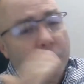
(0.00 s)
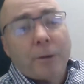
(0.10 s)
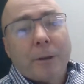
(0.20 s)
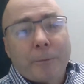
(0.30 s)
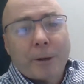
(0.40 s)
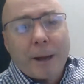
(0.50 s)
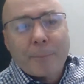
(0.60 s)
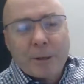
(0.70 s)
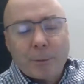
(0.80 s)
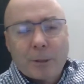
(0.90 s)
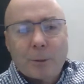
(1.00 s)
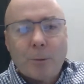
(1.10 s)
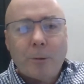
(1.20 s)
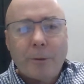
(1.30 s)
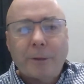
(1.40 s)
the delivery companies we
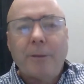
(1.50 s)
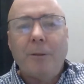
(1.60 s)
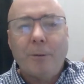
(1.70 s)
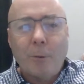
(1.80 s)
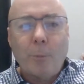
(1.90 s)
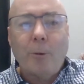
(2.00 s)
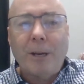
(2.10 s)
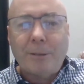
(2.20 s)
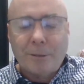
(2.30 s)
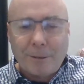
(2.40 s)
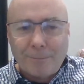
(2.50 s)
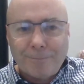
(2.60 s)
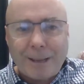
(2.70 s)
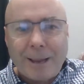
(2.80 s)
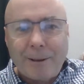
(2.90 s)
saw, like the Uber Eats
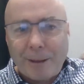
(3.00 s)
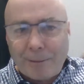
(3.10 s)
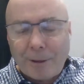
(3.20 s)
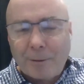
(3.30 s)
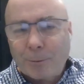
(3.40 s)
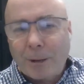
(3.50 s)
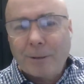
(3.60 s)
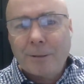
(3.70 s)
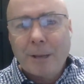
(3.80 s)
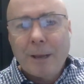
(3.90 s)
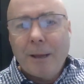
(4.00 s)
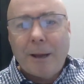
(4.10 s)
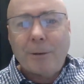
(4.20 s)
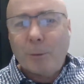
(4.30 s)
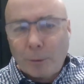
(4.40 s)
and those ones,
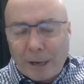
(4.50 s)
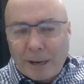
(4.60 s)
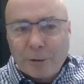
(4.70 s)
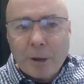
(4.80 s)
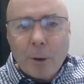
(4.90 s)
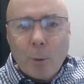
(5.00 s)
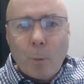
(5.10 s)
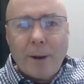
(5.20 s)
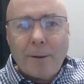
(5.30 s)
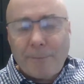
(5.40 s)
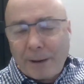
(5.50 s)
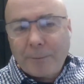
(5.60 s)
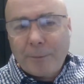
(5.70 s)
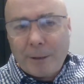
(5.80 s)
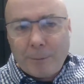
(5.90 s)
DoorDash, where
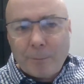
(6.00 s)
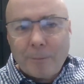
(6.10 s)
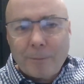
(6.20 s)
effectively